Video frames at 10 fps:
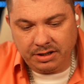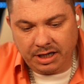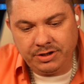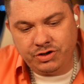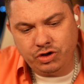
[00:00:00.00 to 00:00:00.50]

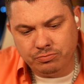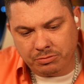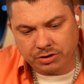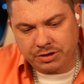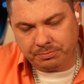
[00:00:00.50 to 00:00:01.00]
into
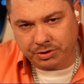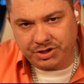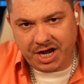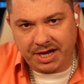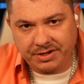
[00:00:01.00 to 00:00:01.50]
multiple
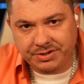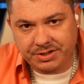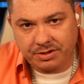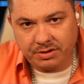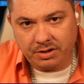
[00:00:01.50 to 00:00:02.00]
chains?